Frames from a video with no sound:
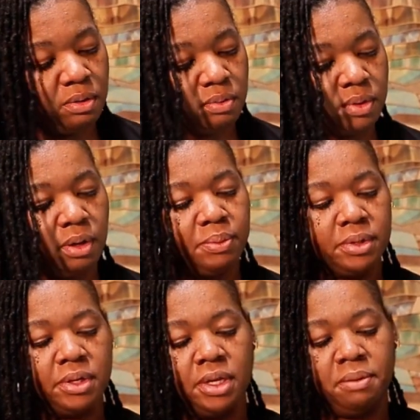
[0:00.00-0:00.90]
we're going to put
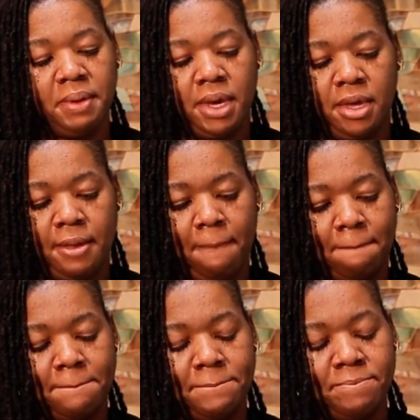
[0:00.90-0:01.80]
another pad
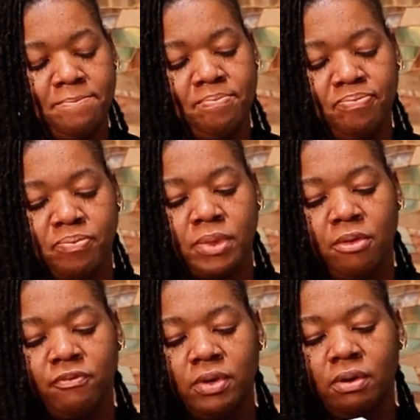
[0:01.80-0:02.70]

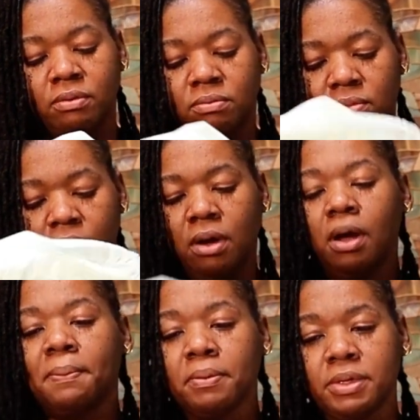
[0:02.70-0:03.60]
for a
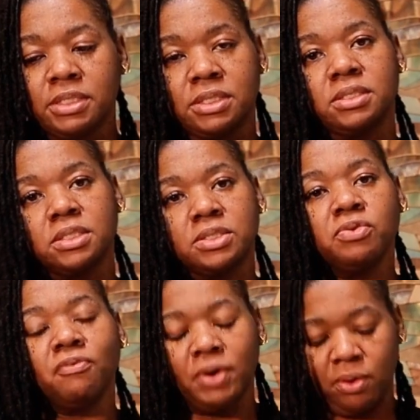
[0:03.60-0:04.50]
couple reasons. It's
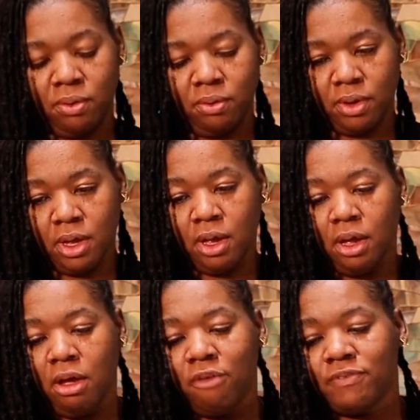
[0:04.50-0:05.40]
twofold.
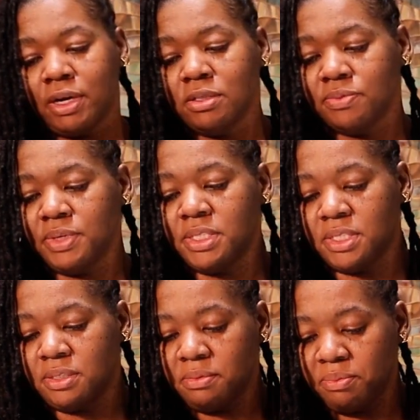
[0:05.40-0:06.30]
First
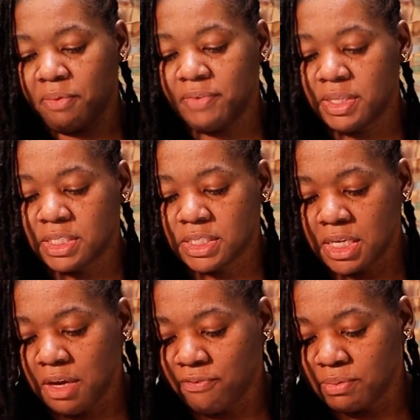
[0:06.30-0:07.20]
reason, prevent the
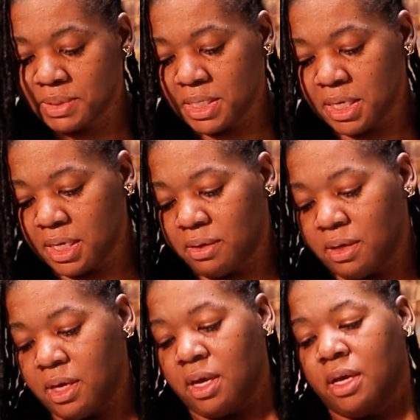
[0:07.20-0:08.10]
skin from sticking.
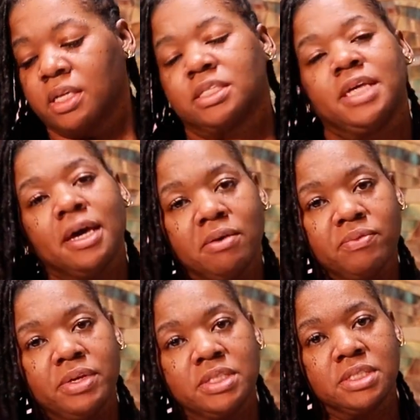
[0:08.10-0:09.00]
Second
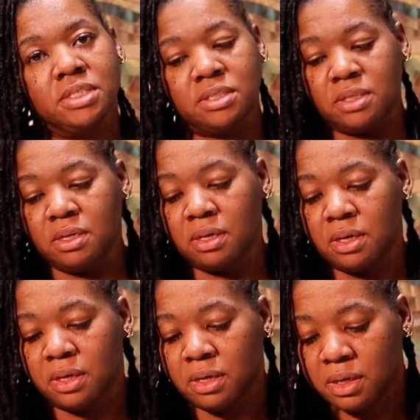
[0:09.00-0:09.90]
reason,
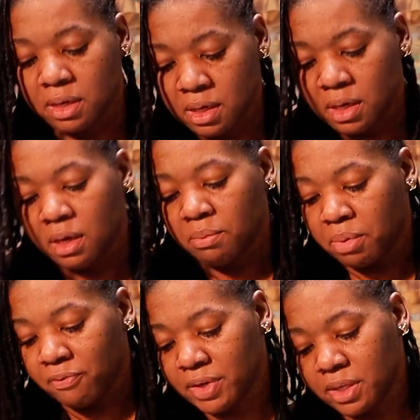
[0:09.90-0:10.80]

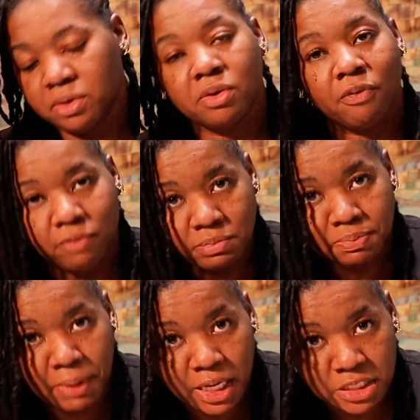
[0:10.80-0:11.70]
prevent urine from
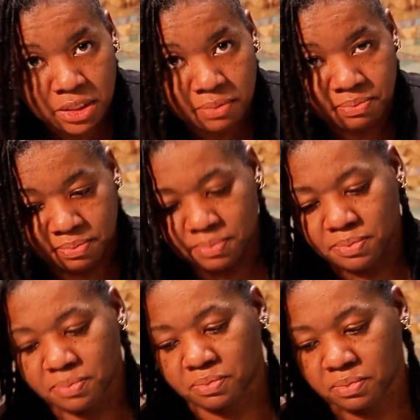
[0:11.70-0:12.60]
splashing.
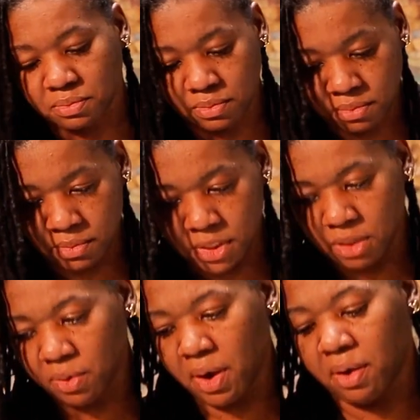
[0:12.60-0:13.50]

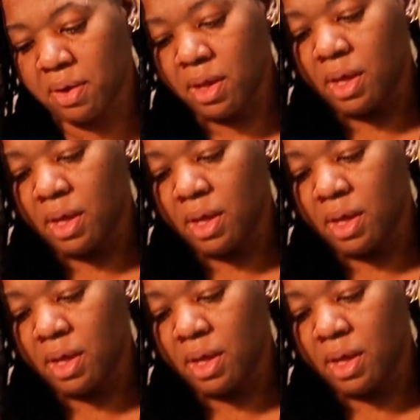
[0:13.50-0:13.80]
Okay?